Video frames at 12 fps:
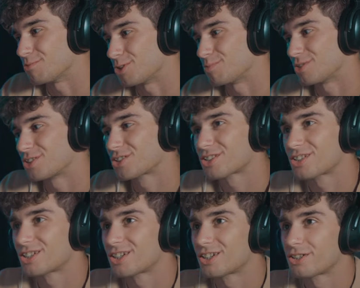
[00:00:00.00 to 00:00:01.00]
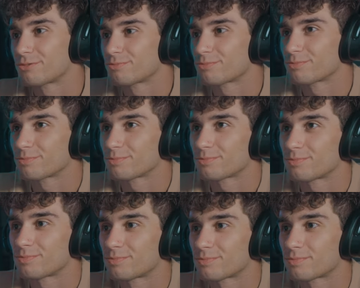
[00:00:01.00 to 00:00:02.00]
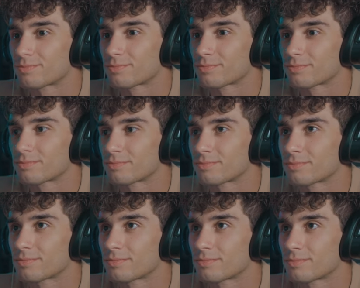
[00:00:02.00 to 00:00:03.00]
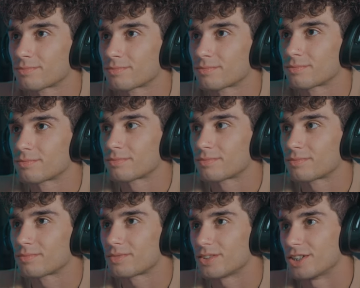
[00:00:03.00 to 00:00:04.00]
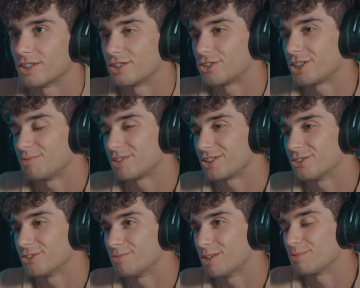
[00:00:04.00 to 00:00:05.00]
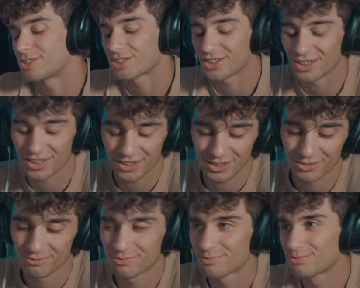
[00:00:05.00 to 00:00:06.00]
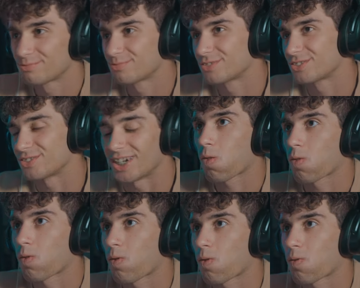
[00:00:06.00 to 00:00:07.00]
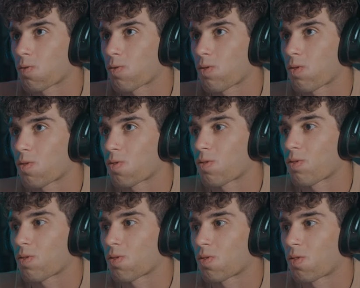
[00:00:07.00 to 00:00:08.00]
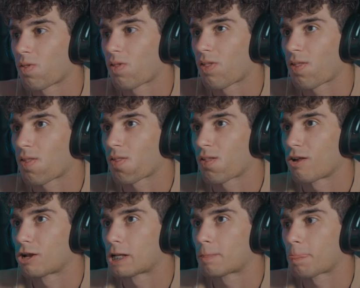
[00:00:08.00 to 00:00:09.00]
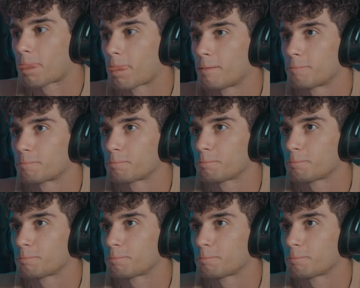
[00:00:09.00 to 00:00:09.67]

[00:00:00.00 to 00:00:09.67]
purpose. You killed him by mistake. With stupidity. And Jaime killed him by mistake. Fuck. He loved you more than anyone in this world.